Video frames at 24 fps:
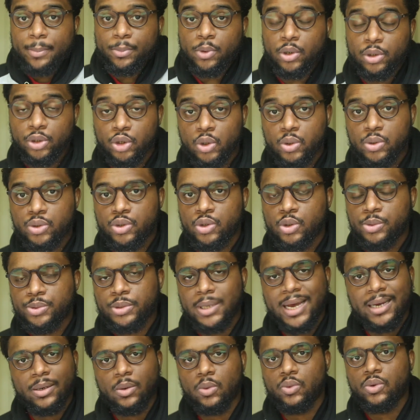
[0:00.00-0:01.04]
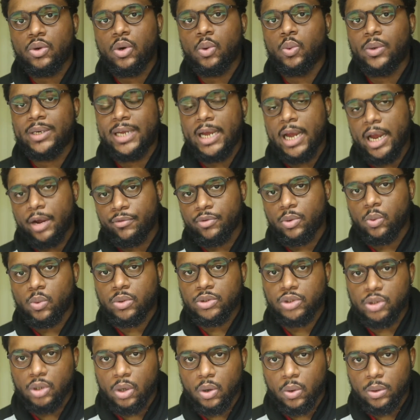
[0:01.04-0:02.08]
on YouTube, so I don't know what everyone's
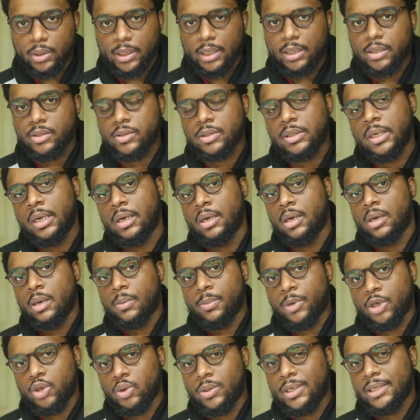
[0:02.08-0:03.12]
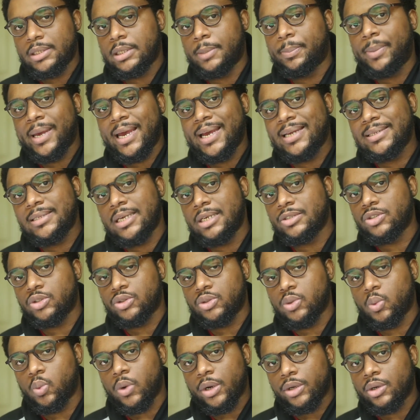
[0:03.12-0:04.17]
goal is, but you need to pay attention to
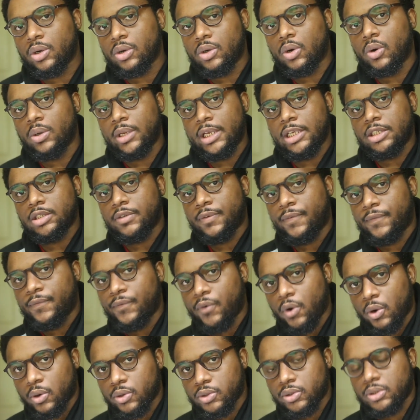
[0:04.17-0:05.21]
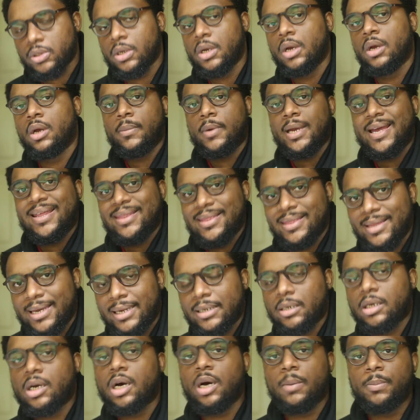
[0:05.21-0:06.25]
what your goal is first and then
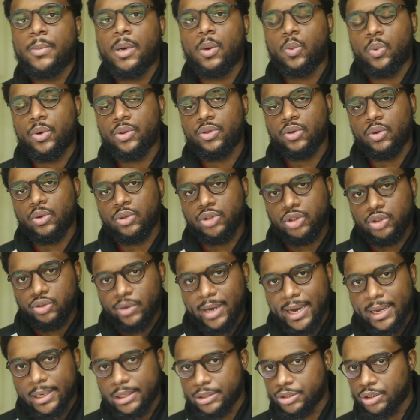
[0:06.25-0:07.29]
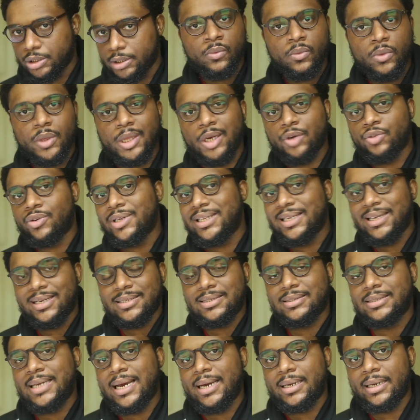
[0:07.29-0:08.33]
come up with your strategy. There really is
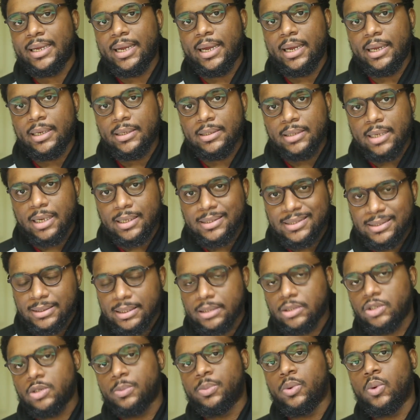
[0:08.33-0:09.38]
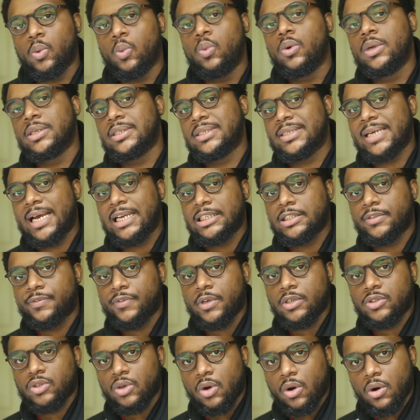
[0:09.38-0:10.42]
not a sensible one size
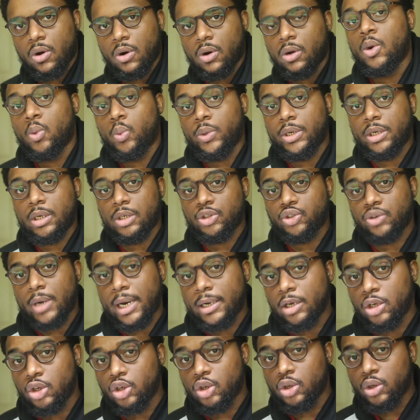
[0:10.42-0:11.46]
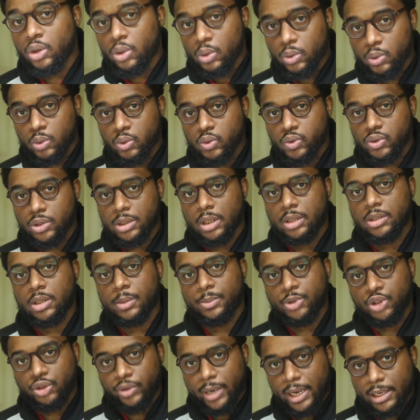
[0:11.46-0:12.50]
fits all. We can try to use some
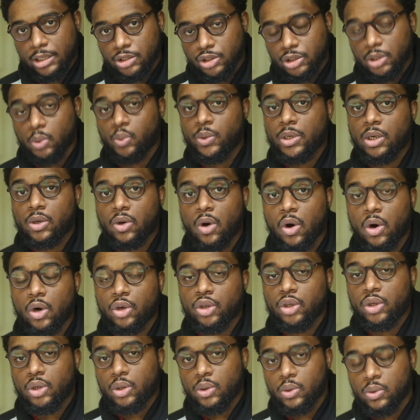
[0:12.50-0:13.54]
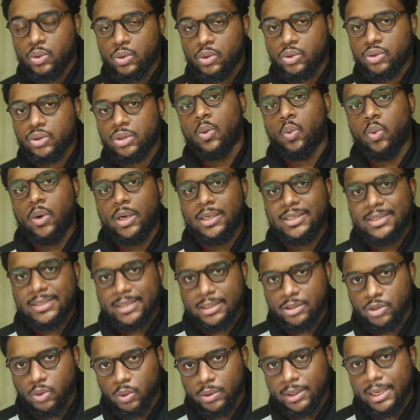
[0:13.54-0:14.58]
strategy. We can all use what
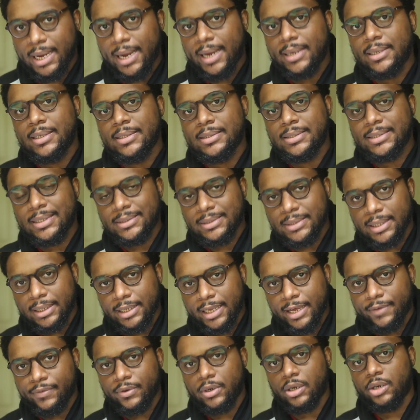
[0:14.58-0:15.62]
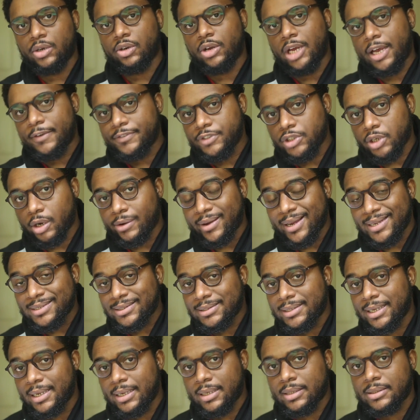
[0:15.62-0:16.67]
609 and 611 under FCRA
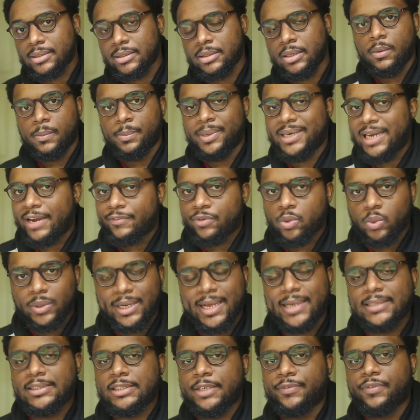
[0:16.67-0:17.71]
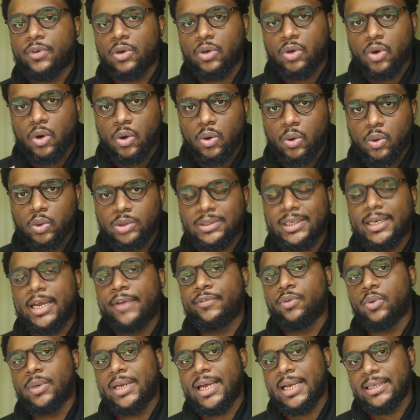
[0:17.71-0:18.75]
says, but everyone has different goals and
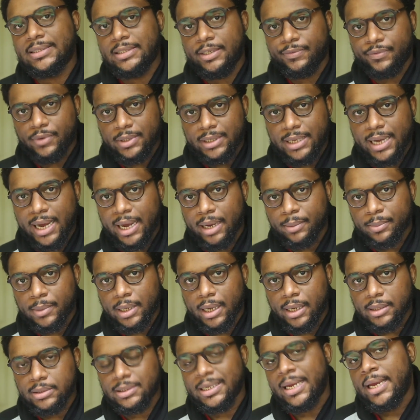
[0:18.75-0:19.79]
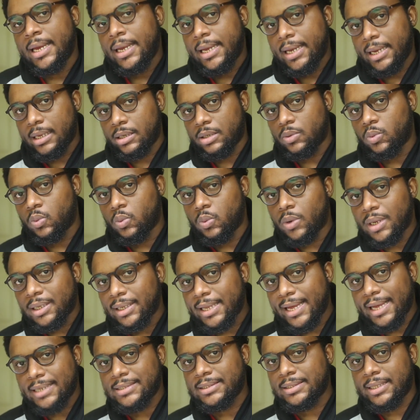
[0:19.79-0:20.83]
everyone has different timelines. And one
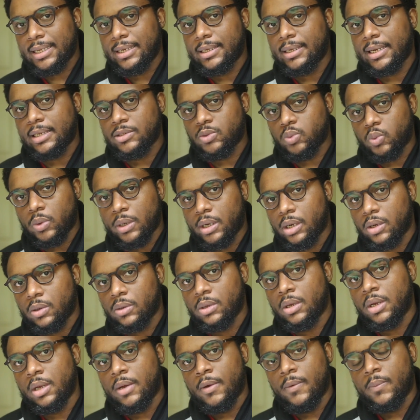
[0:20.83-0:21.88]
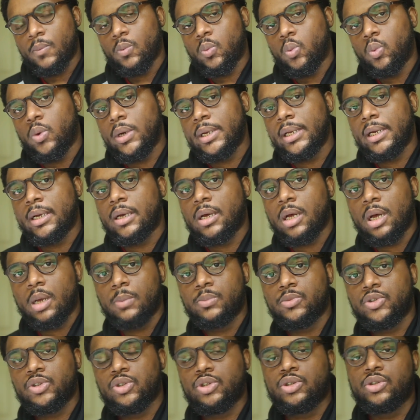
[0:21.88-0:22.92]
last thing as well, when it
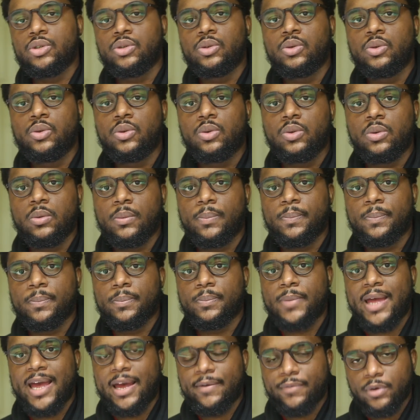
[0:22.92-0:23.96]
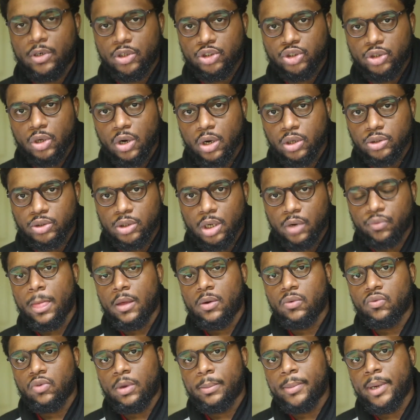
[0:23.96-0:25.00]
comes to having a charge off,
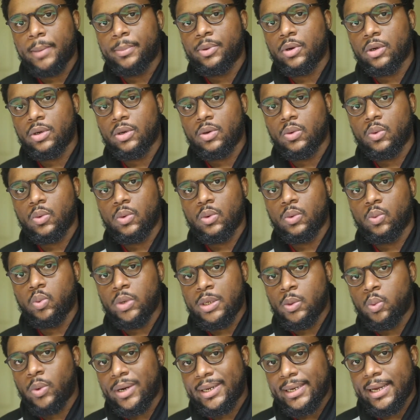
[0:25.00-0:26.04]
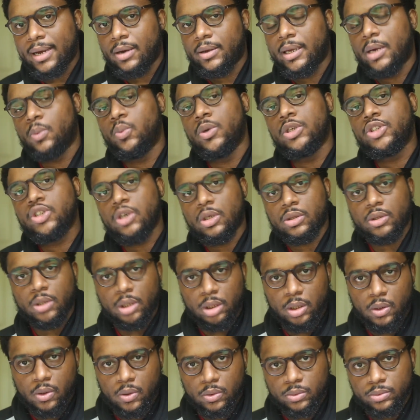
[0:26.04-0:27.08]
remember, we went out and we took the
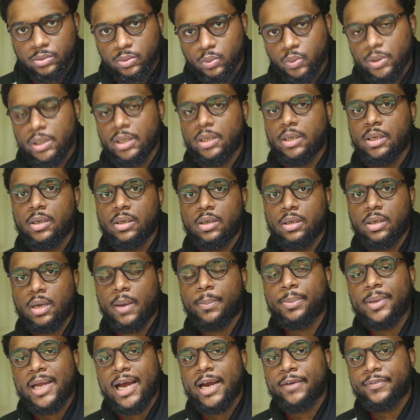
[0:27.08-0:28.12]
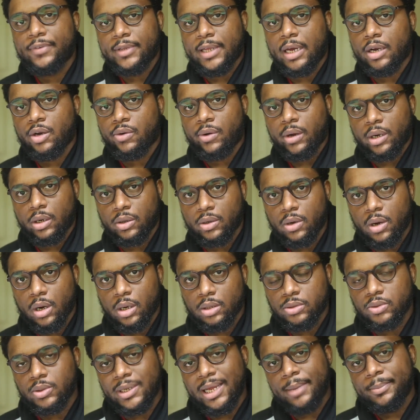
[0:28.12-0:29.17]
loan. We applied for that credit card.
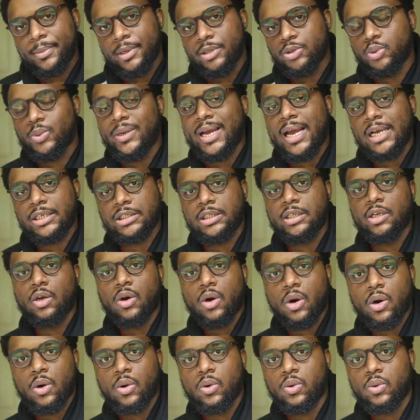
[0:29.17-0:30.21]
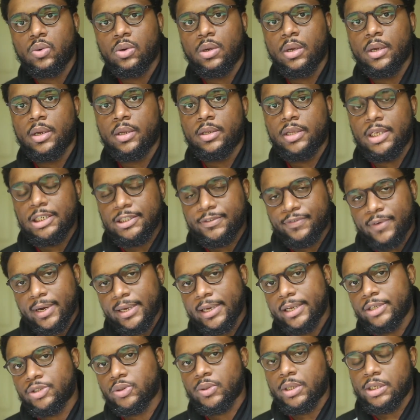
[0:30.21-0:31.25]
So that means we actually owe these
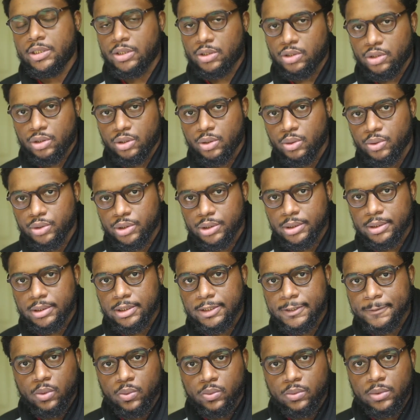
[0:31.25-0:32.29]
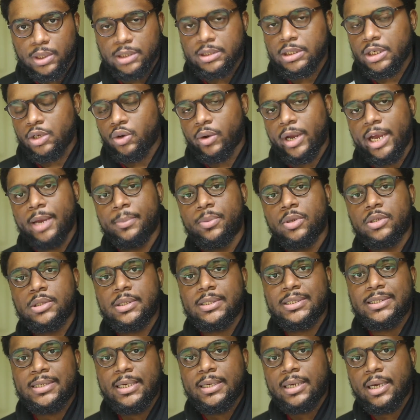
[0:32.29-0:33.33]
financial institutions. Let's say you're able to
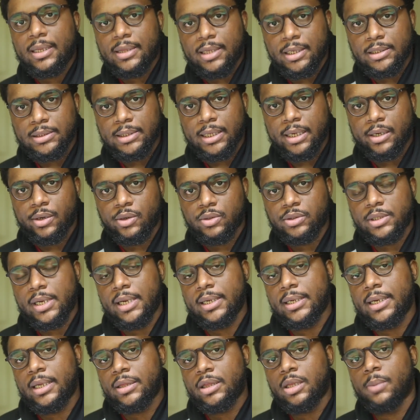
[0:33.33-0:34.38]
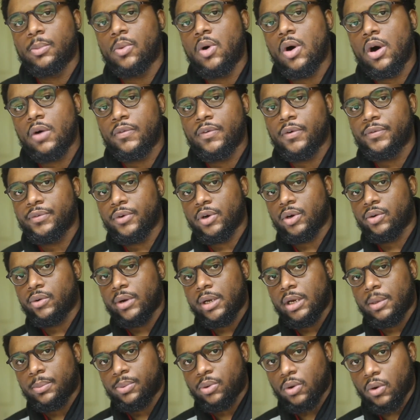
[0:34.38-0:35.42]
send out these letters and get them off of your
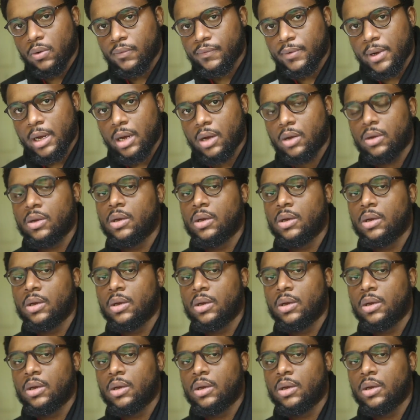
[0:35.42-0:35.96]
credit profile.